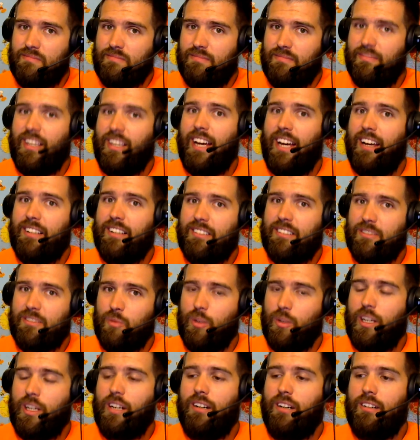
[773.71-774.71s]
that's
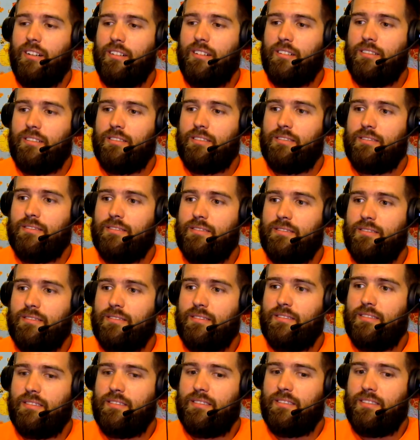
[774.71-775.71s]
where
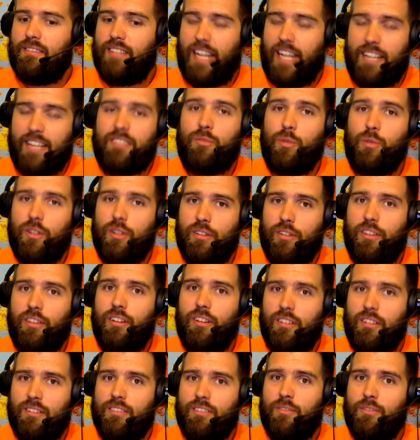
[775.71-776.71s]
that's where
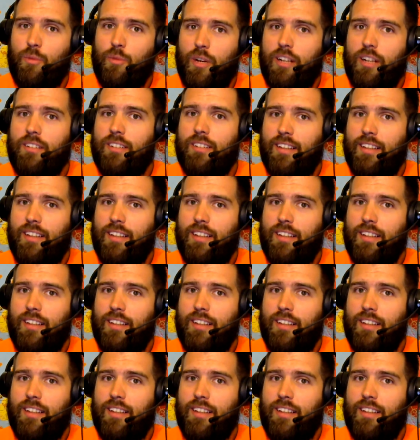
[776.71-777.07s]
the where